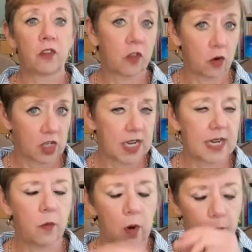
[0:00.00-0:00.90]
was
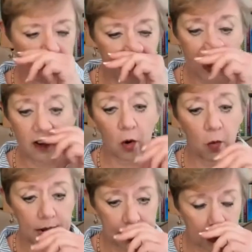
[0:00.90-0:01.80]
13 when we found our
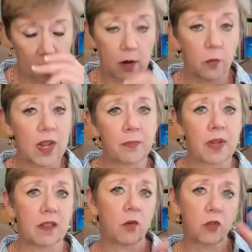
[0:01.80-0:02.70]
way here and we had
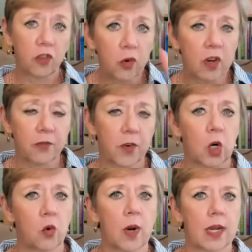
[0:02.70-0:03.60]
been through two
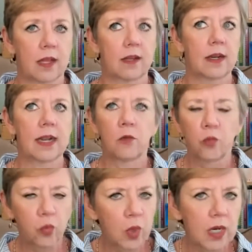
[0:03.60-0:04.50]
different curricula
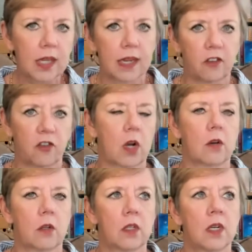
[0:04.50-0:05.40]
and really
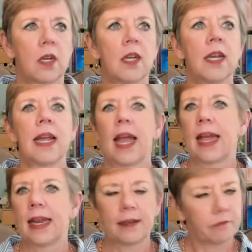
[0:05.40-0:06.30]
struggled
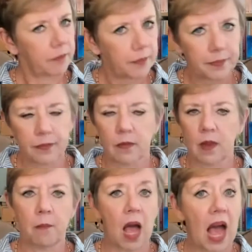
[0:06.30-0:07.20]
and
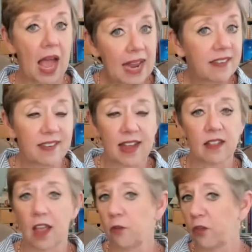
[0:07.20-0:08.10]
i
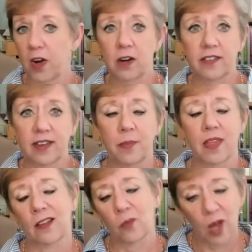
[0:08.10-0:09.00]
said those very same
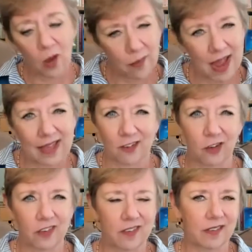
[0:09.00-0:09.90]
things well math
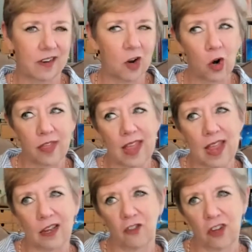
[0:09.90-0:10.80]
just isn't her
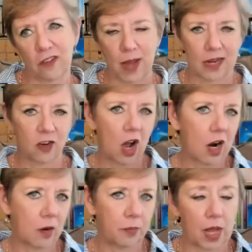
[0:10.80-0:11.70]
thing she's my
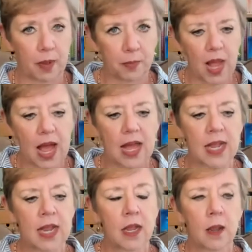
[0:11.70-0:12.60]
daughter blah blah blah